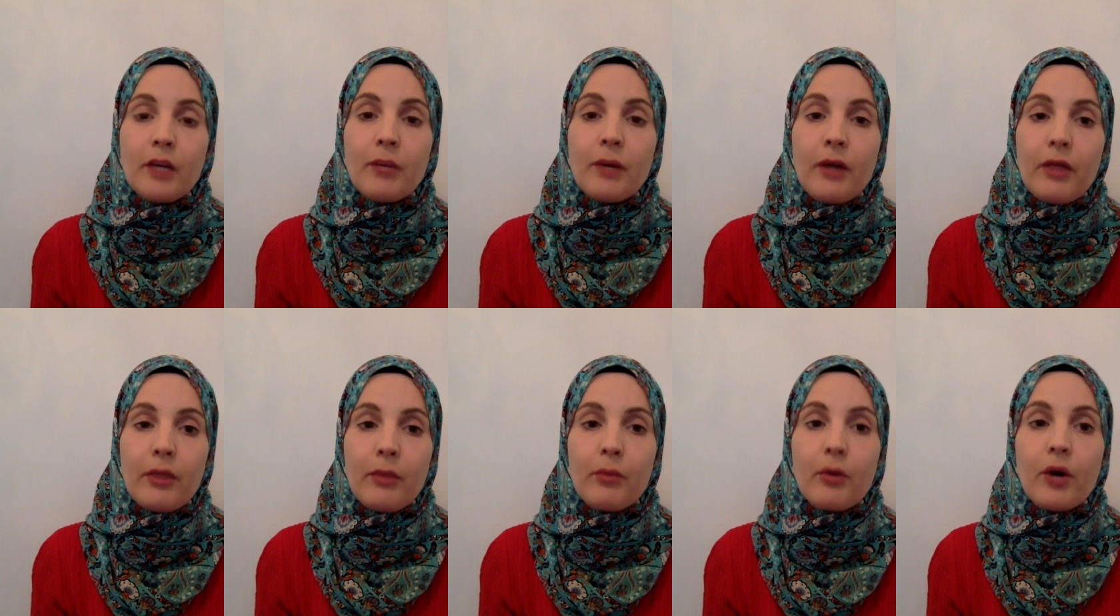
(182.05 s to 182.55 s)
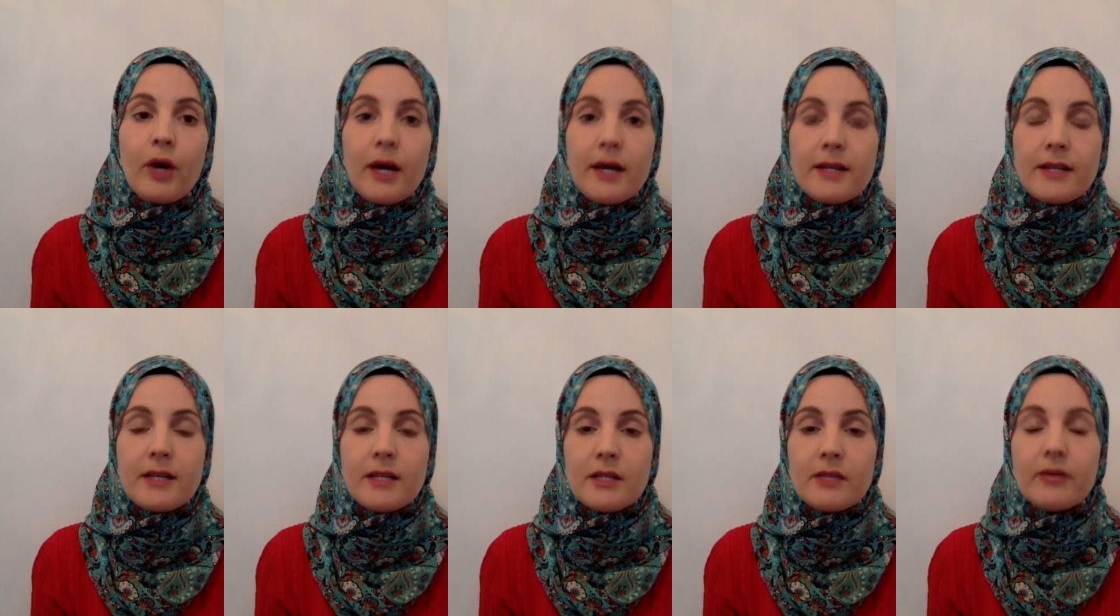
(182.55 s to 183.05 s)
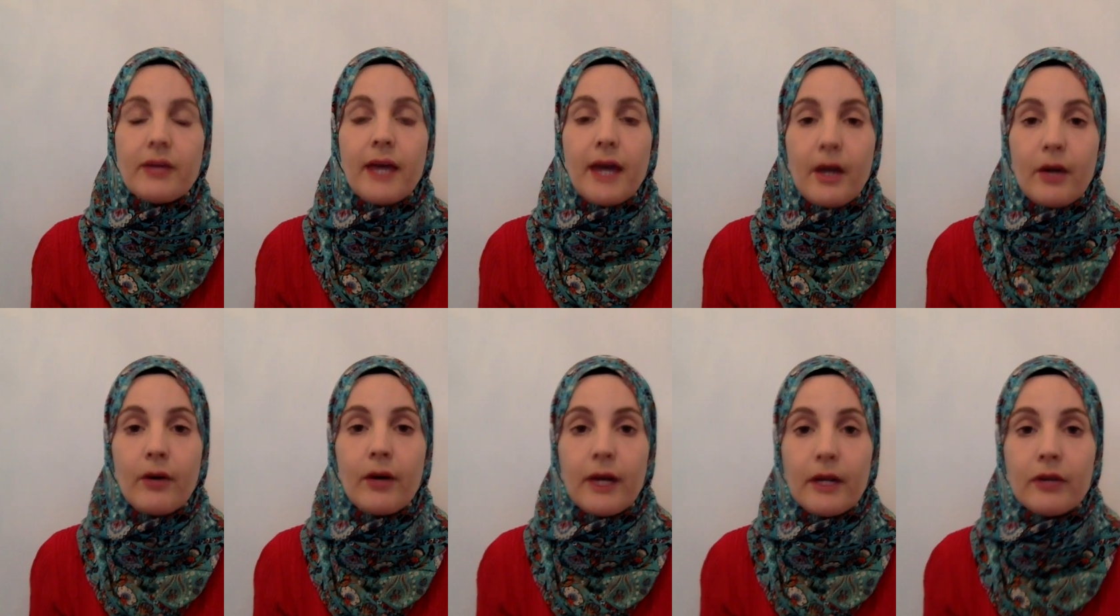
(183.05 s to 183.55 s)
about the process of
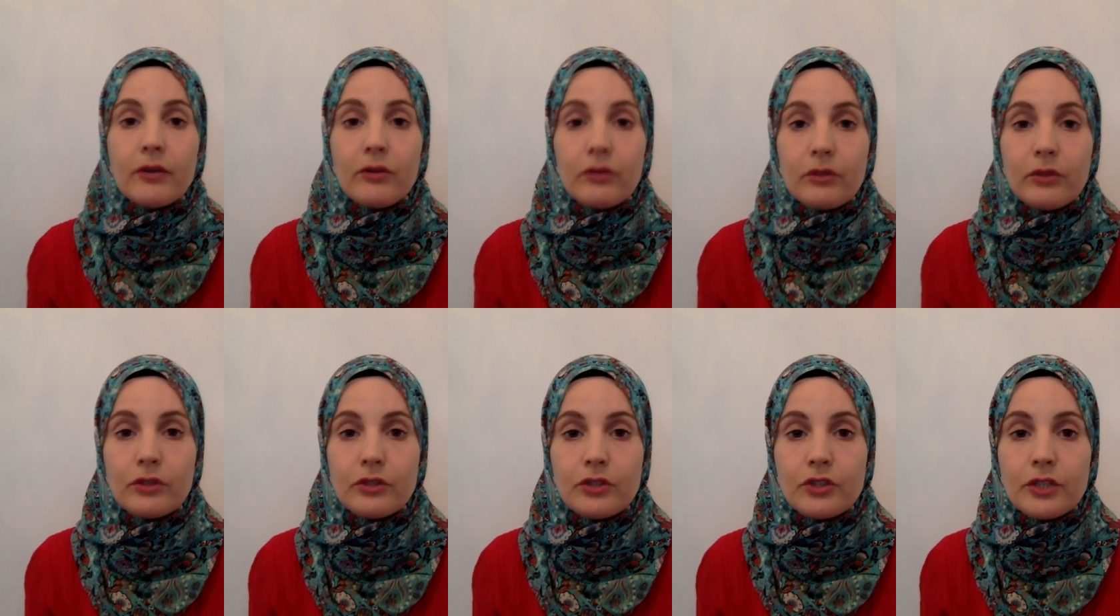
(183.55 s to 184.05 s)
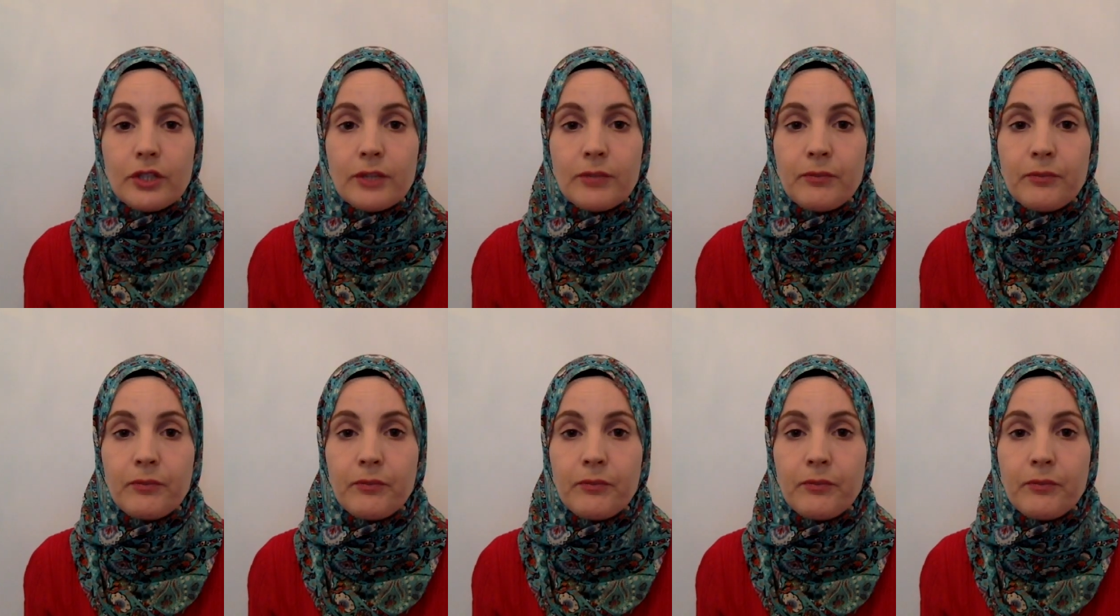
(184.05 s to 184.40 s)
cataract surgery.